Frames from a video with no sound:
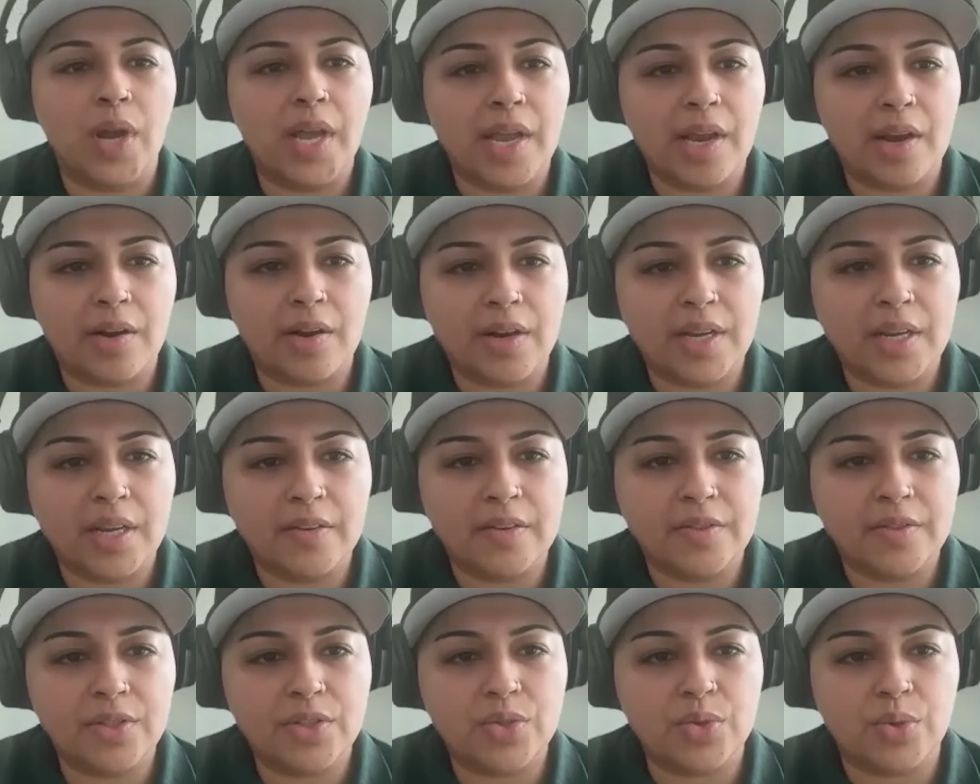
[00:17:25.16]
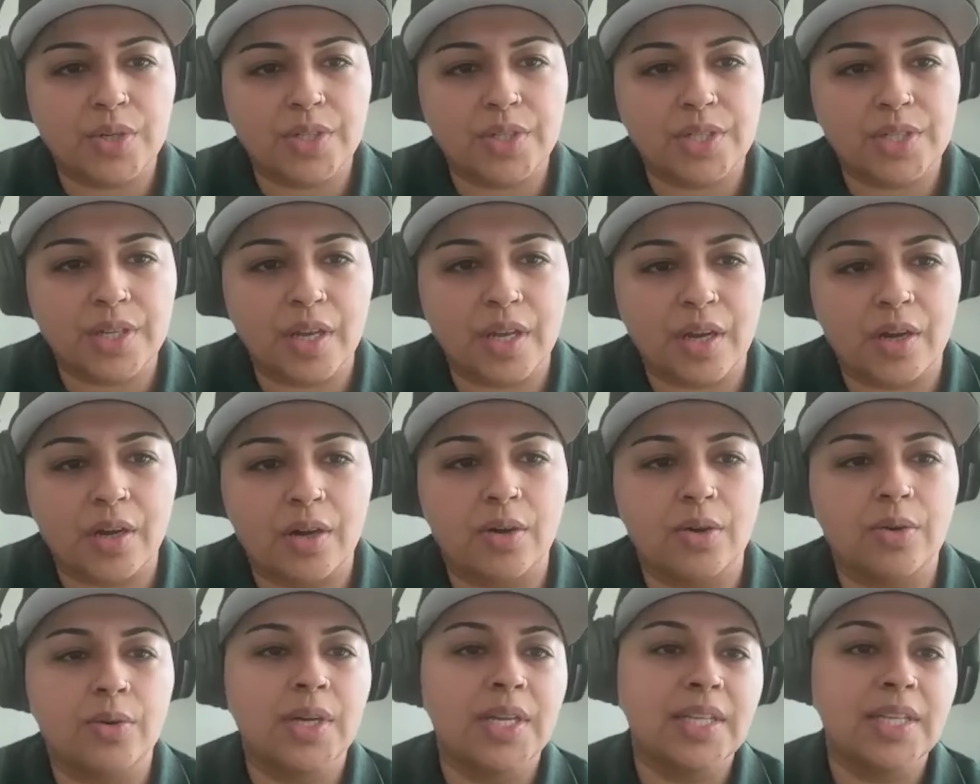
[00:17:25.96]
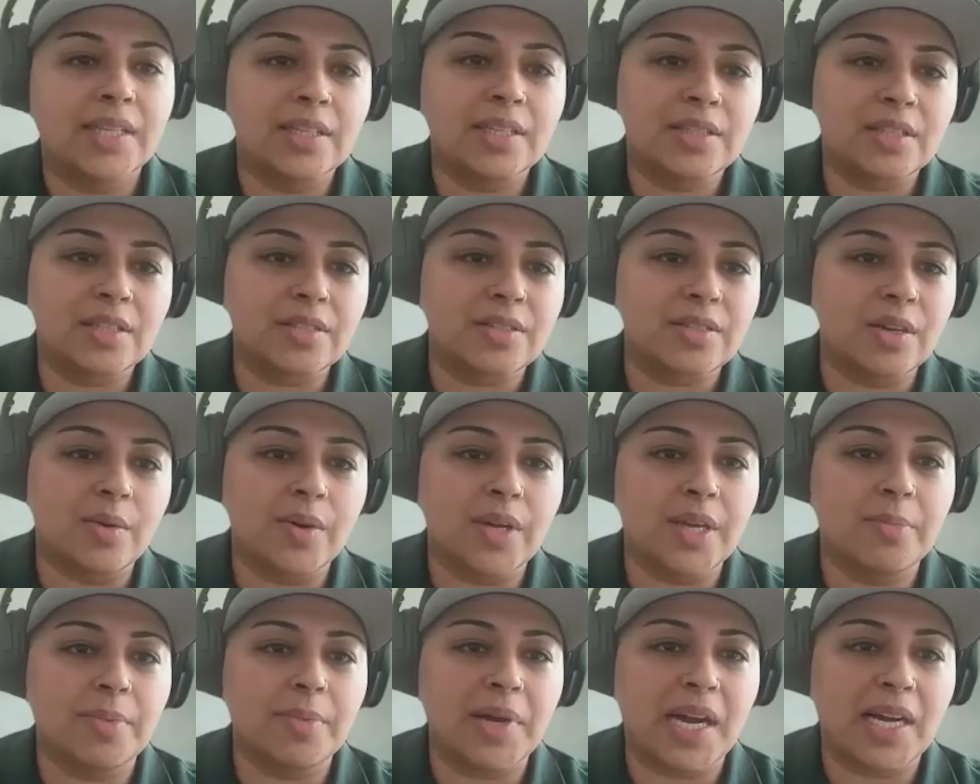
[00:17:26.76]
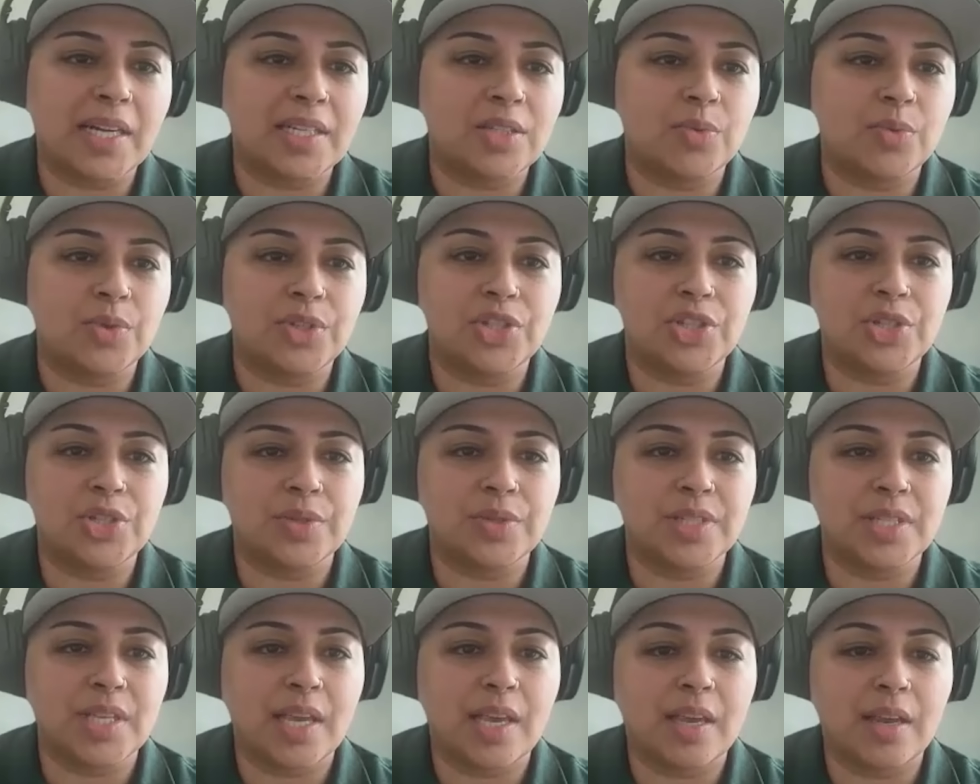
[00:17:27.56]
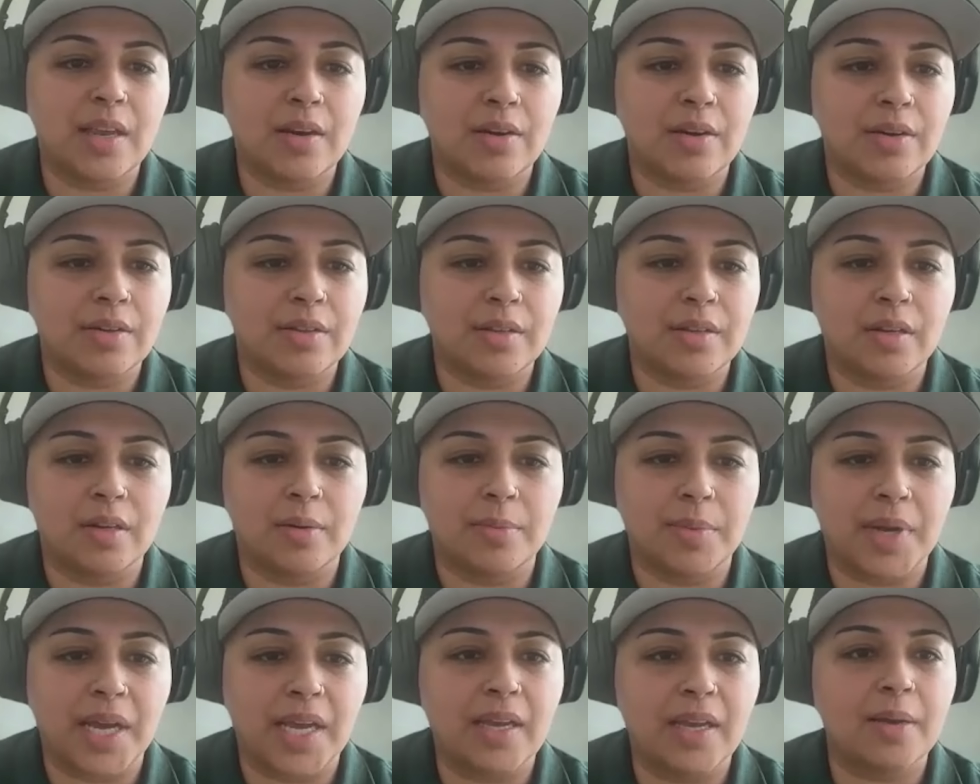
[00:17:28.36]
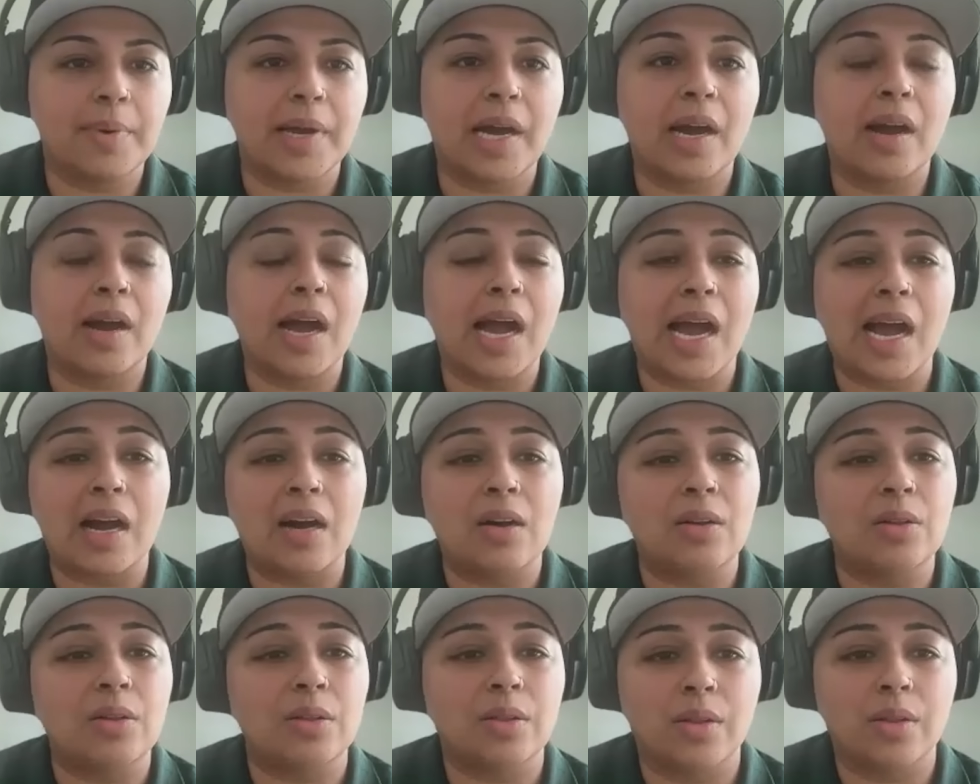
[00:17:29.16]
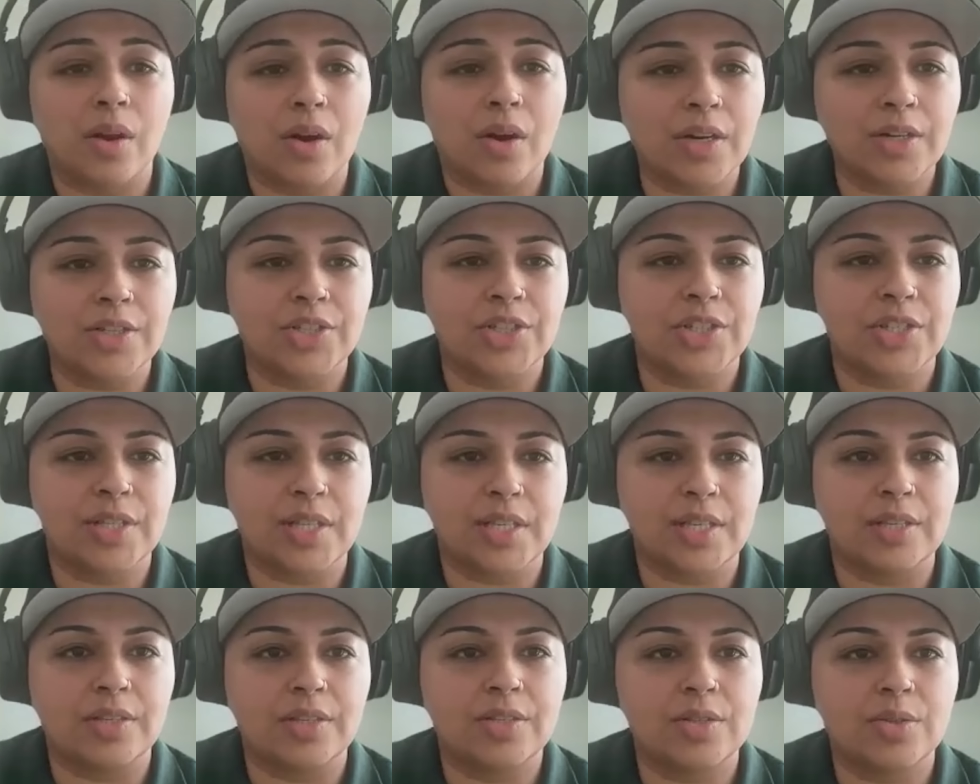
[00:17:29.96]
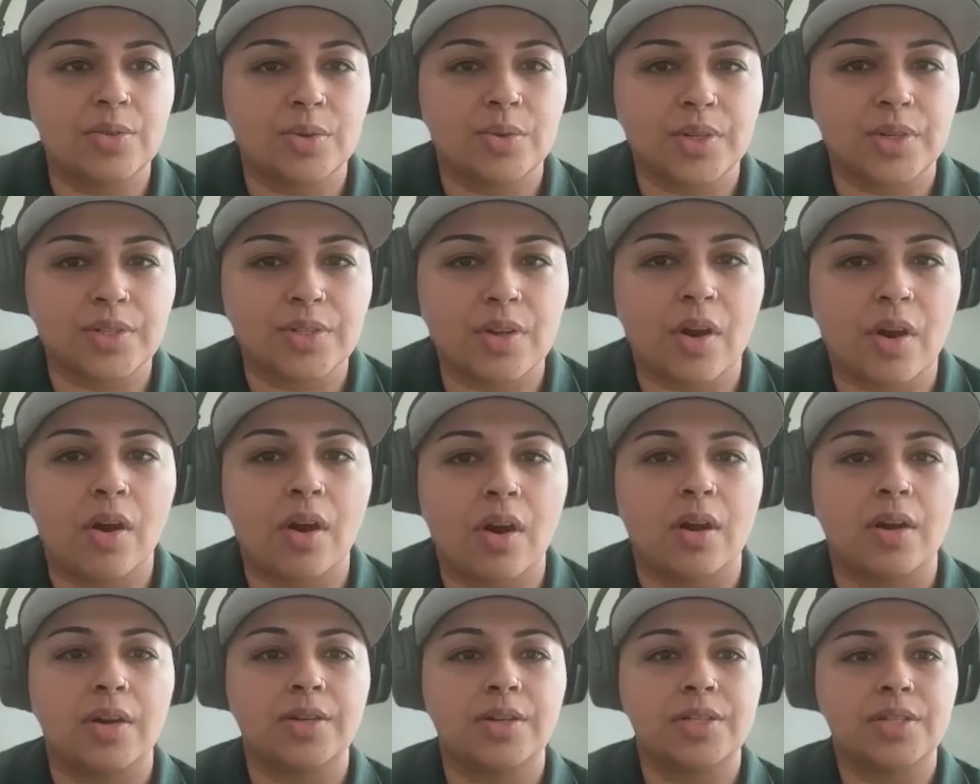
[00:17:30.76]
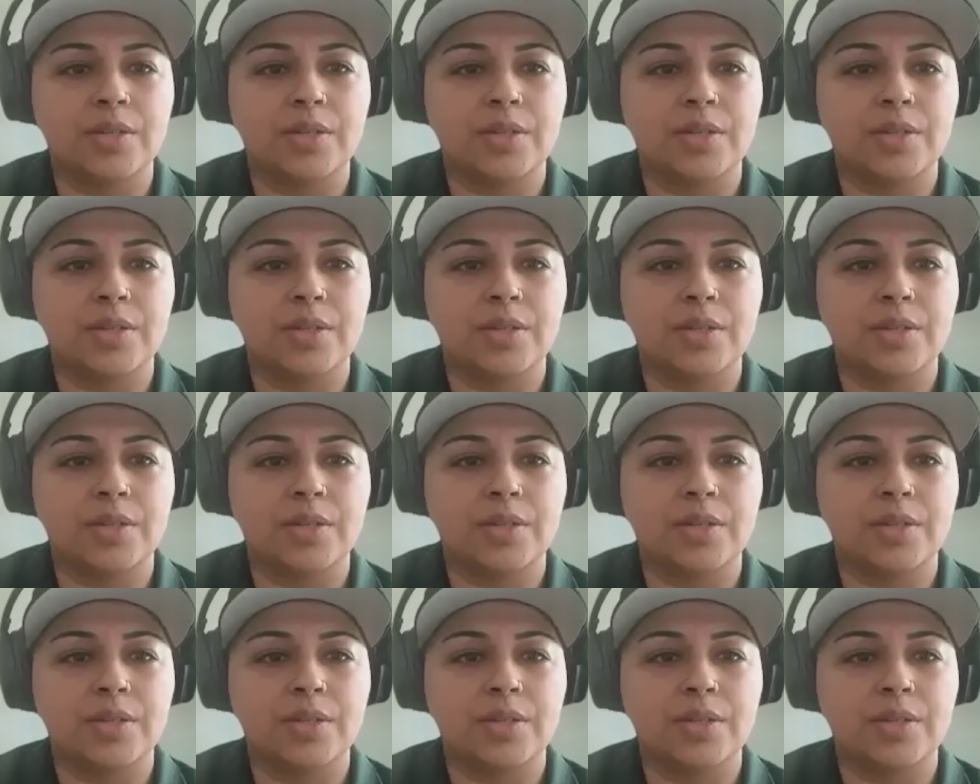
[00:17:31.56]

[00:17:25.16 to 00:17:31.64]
what area of the store to go. This is going back to what you were saying earlier, Mike, about how large these stores are.